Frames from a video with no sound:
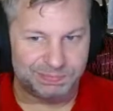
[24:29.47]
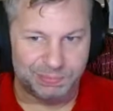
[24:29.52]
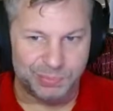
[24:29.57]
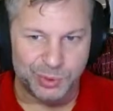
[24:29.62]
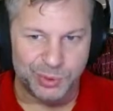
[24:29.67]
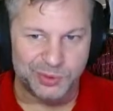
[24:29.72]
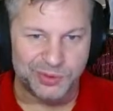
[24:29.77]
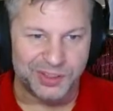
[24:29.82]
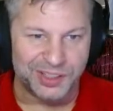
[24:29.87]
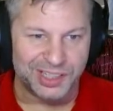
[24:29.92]

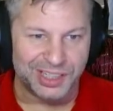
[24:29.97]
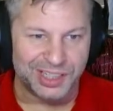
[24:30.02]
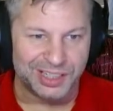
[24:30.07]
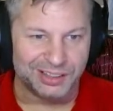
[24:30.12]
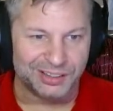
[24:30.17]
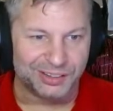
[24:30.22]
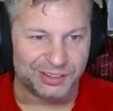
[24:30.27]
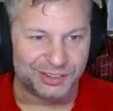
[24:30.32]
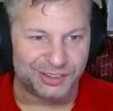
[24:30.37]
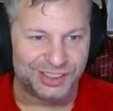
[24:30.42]
move the
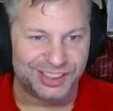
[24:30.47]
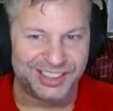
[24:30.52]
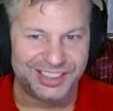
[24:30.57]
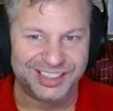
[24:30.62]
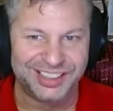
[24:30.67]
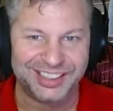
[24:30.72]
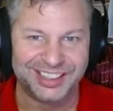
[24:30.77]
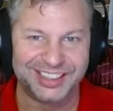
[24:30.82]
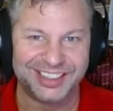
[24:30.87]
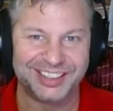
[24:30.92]
needle.
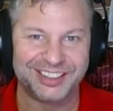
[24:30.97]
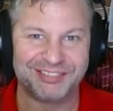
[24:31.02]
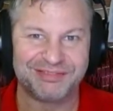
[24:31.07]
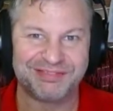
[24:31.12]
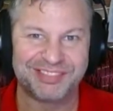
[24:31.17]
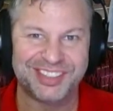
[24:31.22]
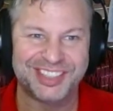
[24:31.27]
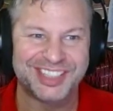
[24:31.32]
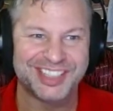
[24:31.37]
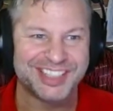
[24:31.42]

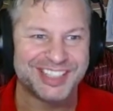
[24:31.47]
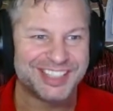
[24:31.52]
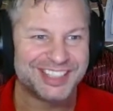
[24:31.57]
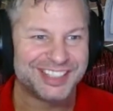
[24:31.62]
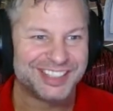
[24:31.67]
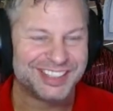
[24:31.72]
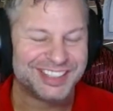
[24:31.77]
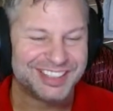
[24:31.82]
Just